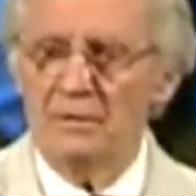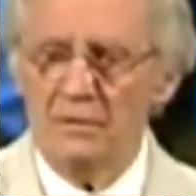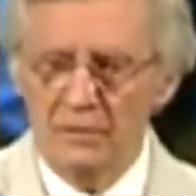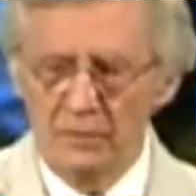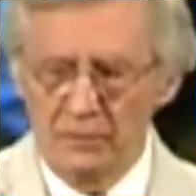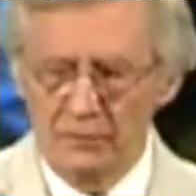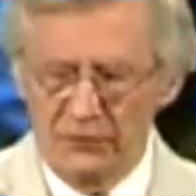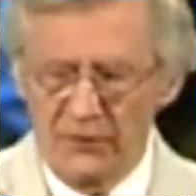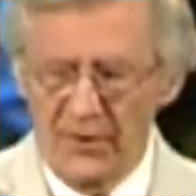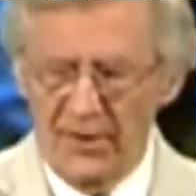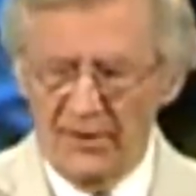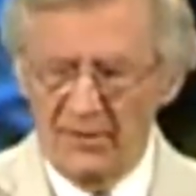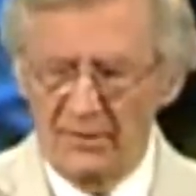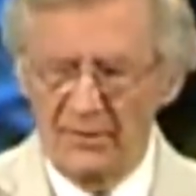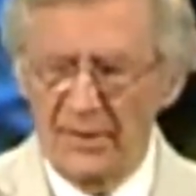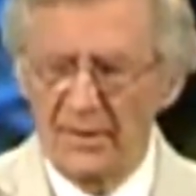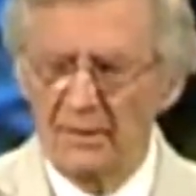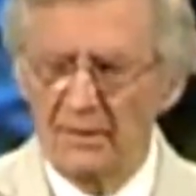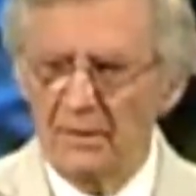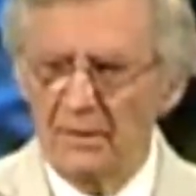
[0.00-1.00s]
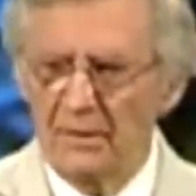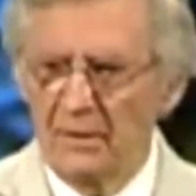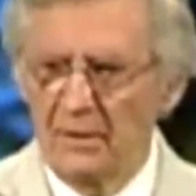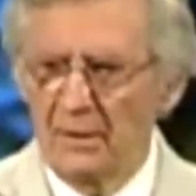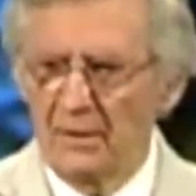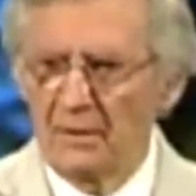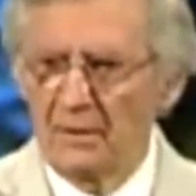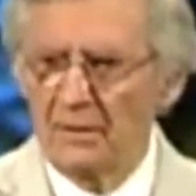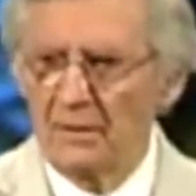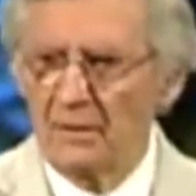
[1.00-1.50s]
You'll find that
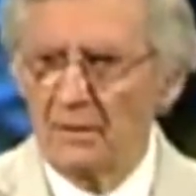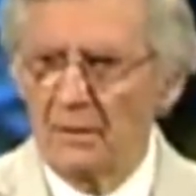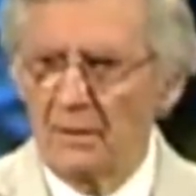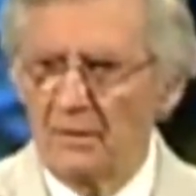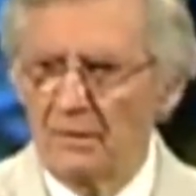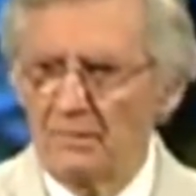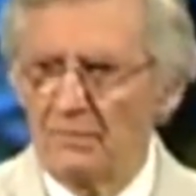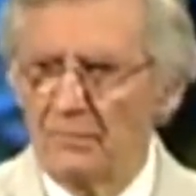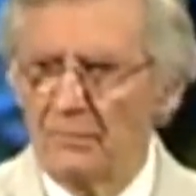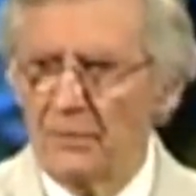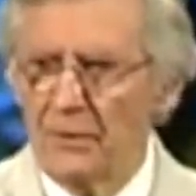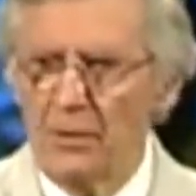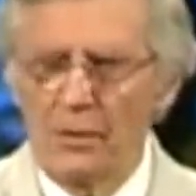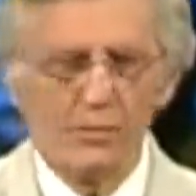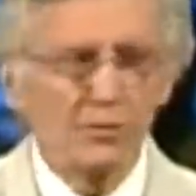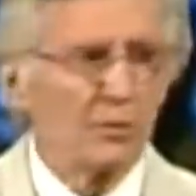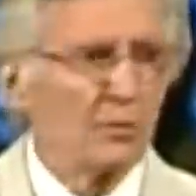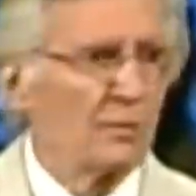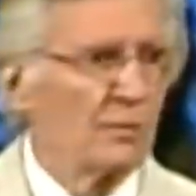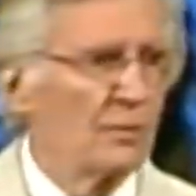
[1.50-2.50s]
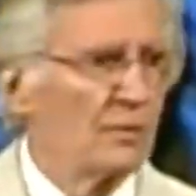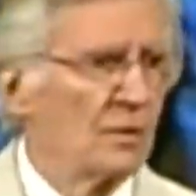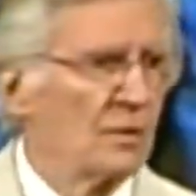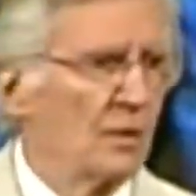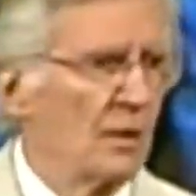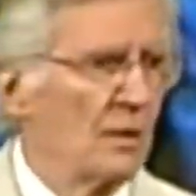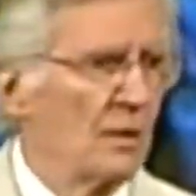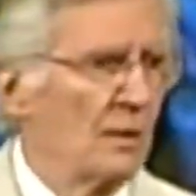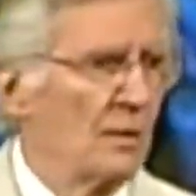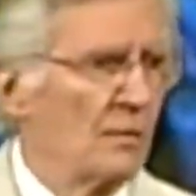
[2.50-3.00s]
uh, all through the
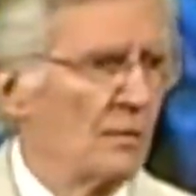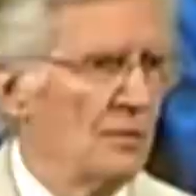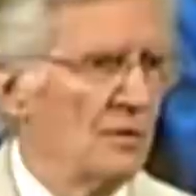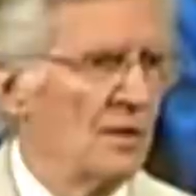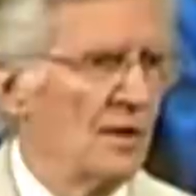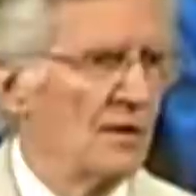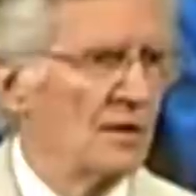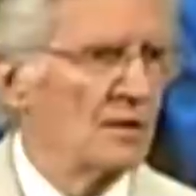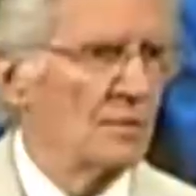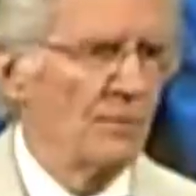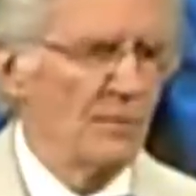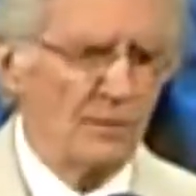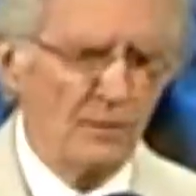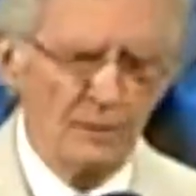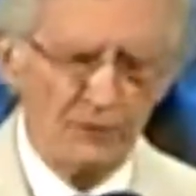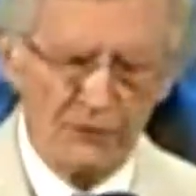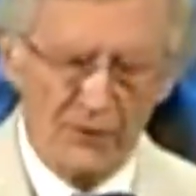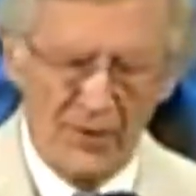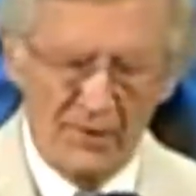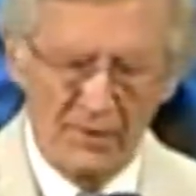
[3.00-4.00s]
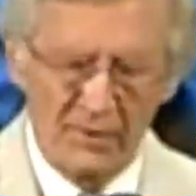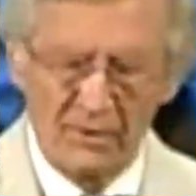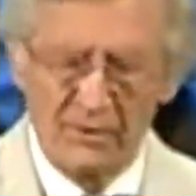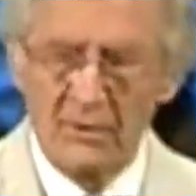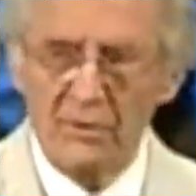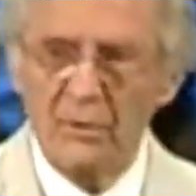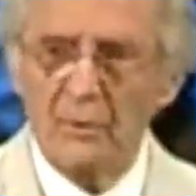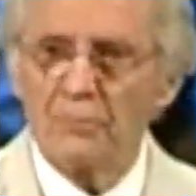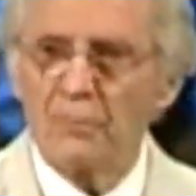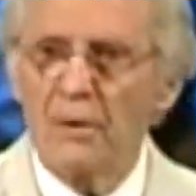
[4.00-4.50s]
New Testament, you find
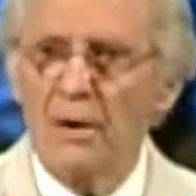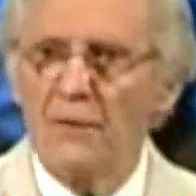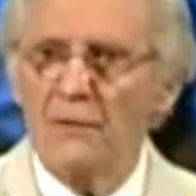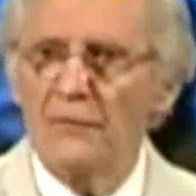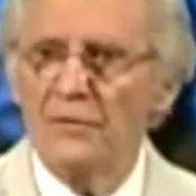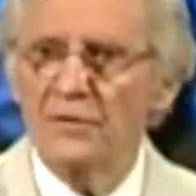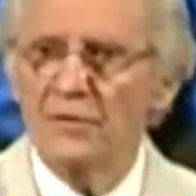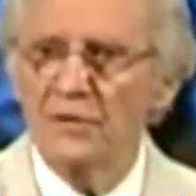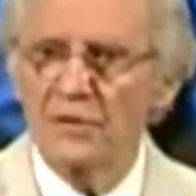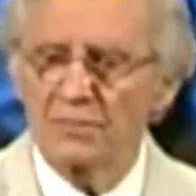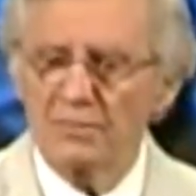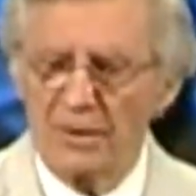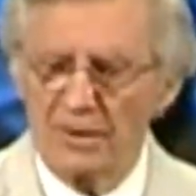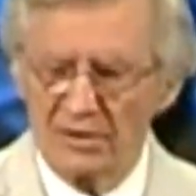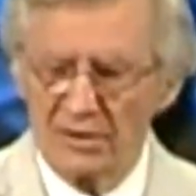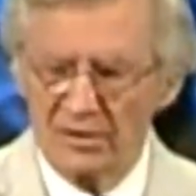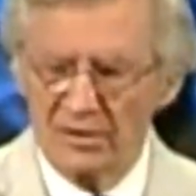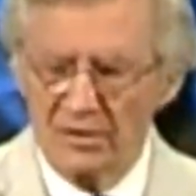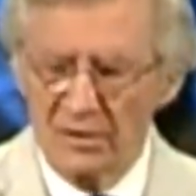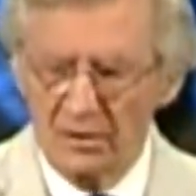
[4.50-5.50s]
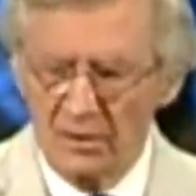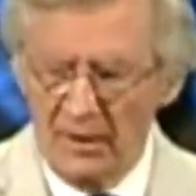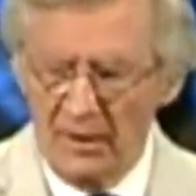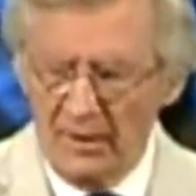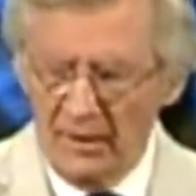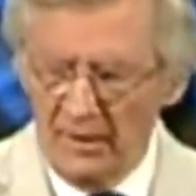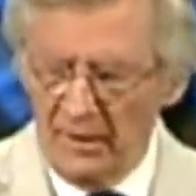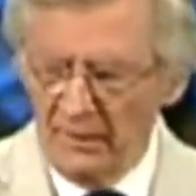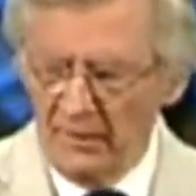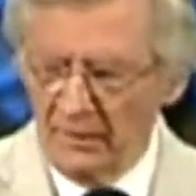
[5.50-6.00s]
it in the prophets, especially. Uh,
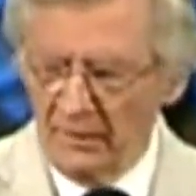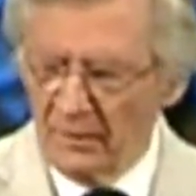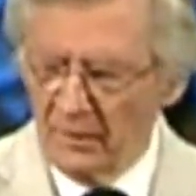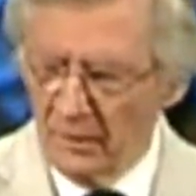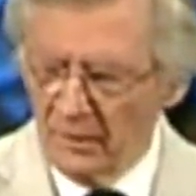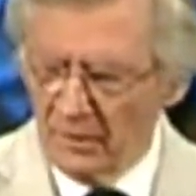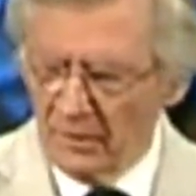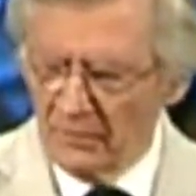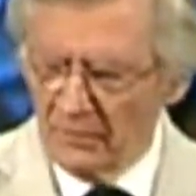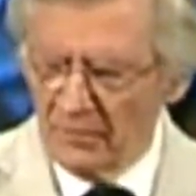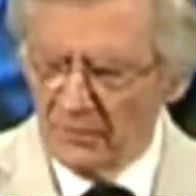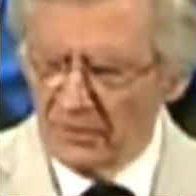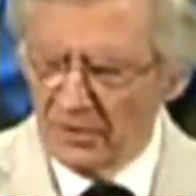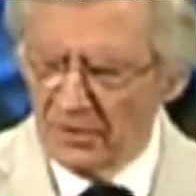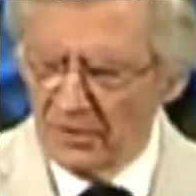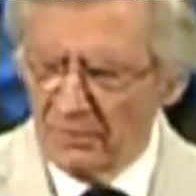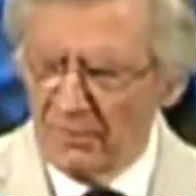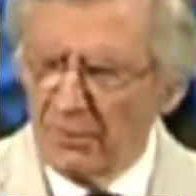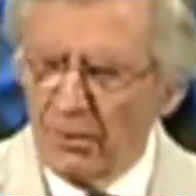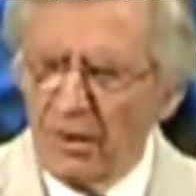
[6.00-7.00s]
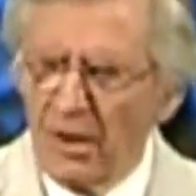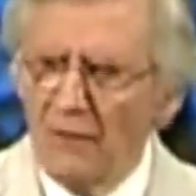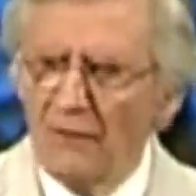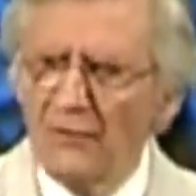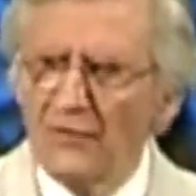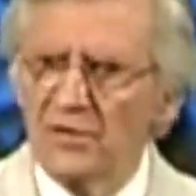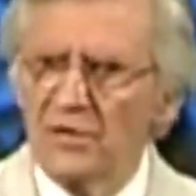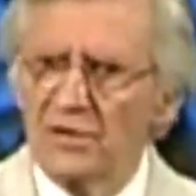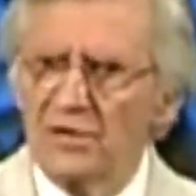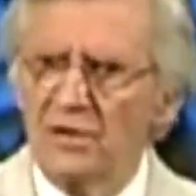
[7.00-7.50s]
there's a
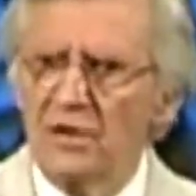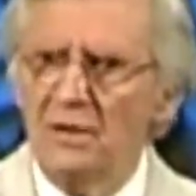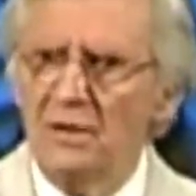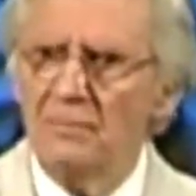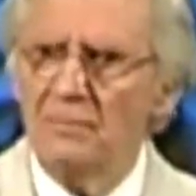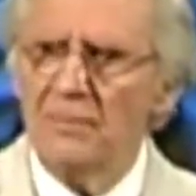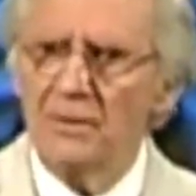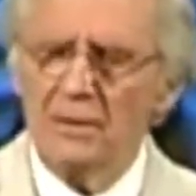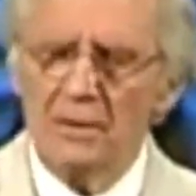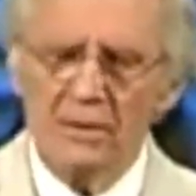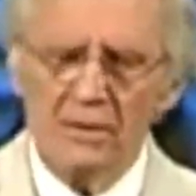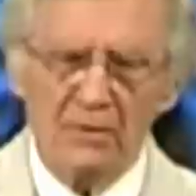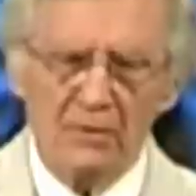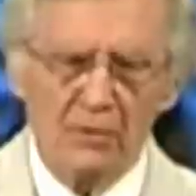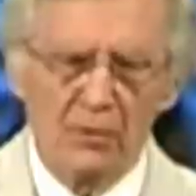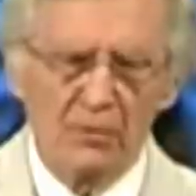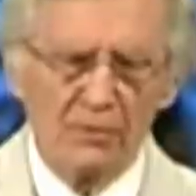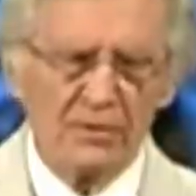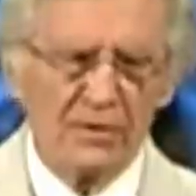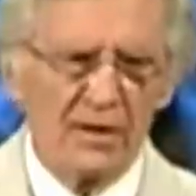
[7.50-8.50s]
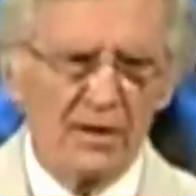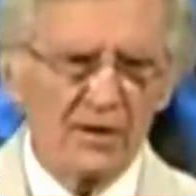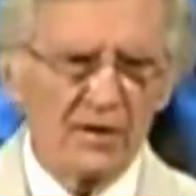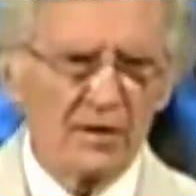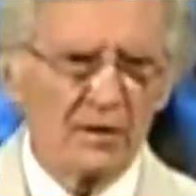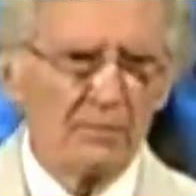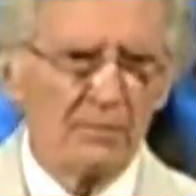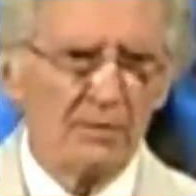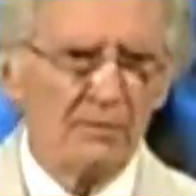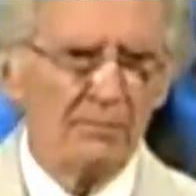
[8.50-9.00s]
prophecy in the Old
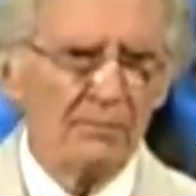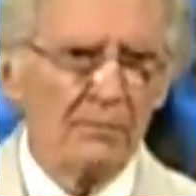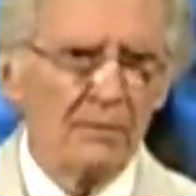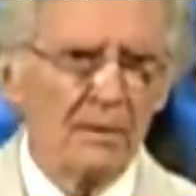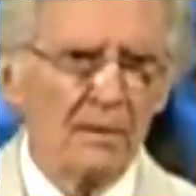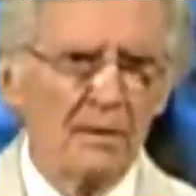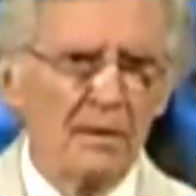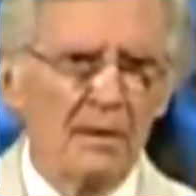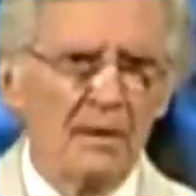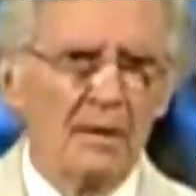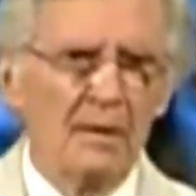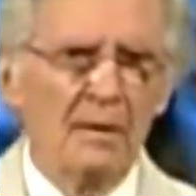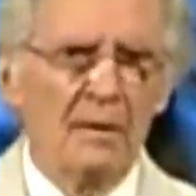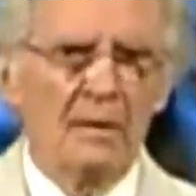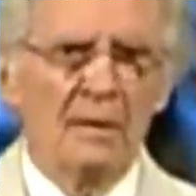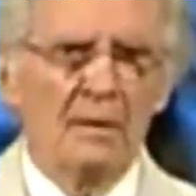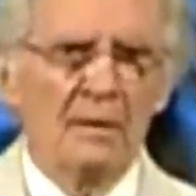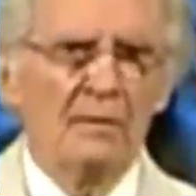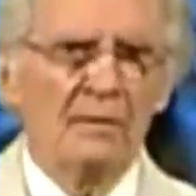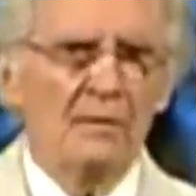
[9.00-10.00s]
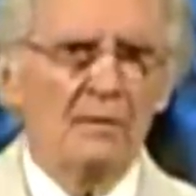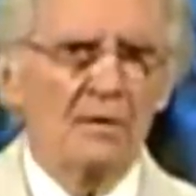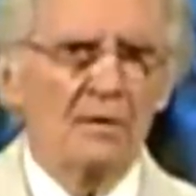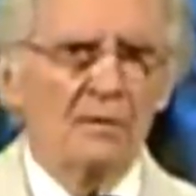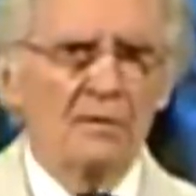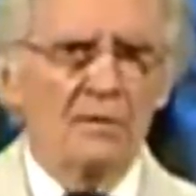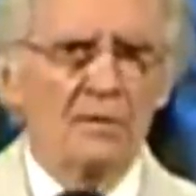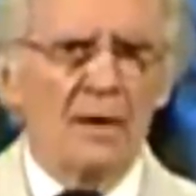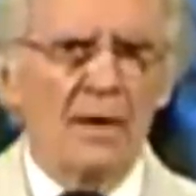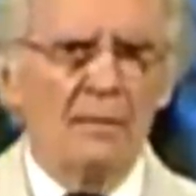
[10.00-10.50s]
Testament that
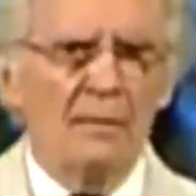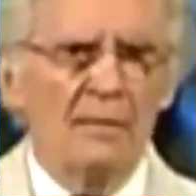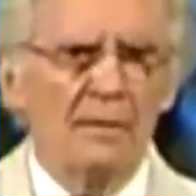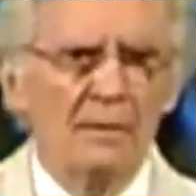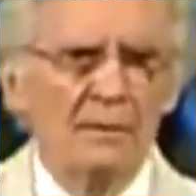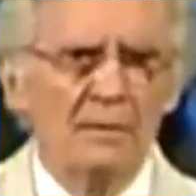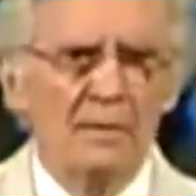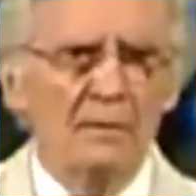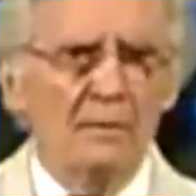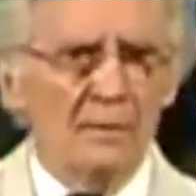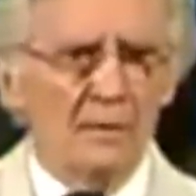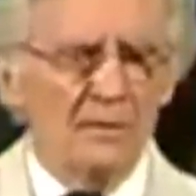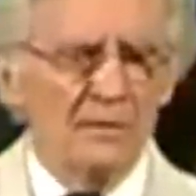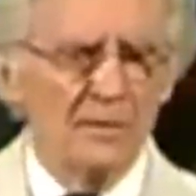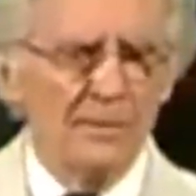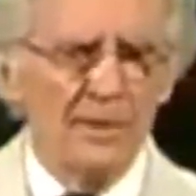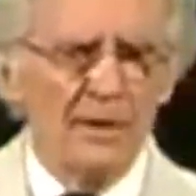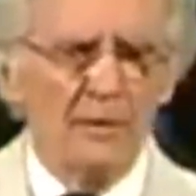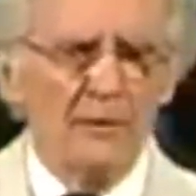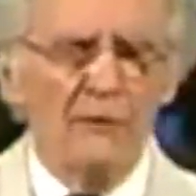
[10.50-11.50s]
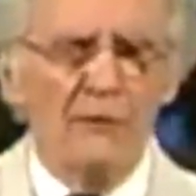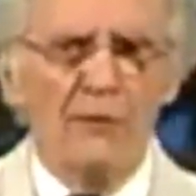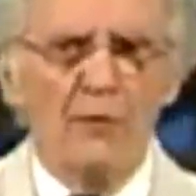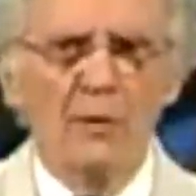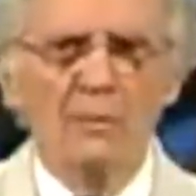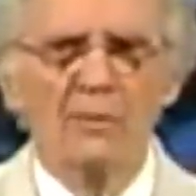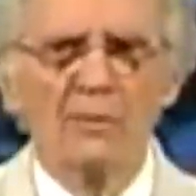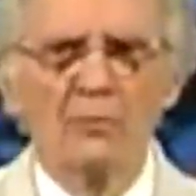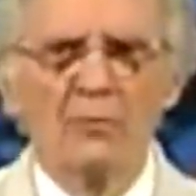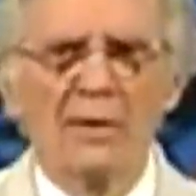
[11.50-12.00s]
there's coming, there's been a
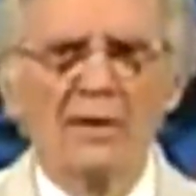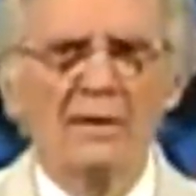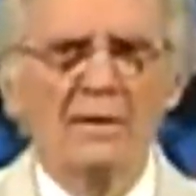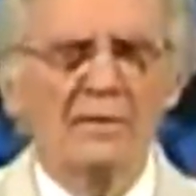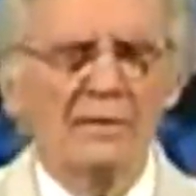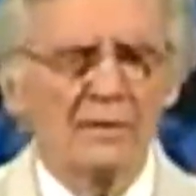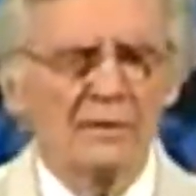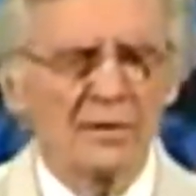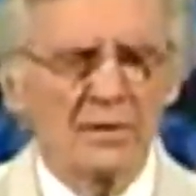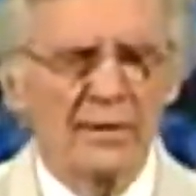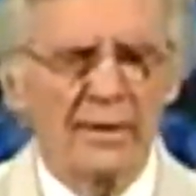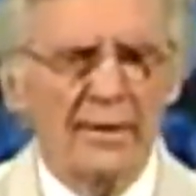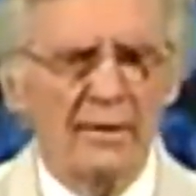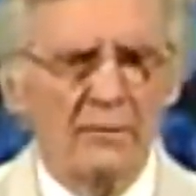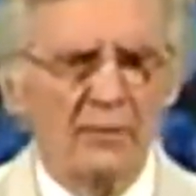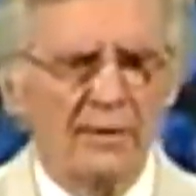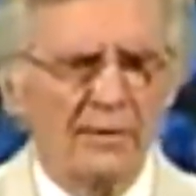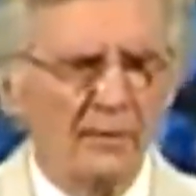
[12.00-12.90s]
former rain and there's a latter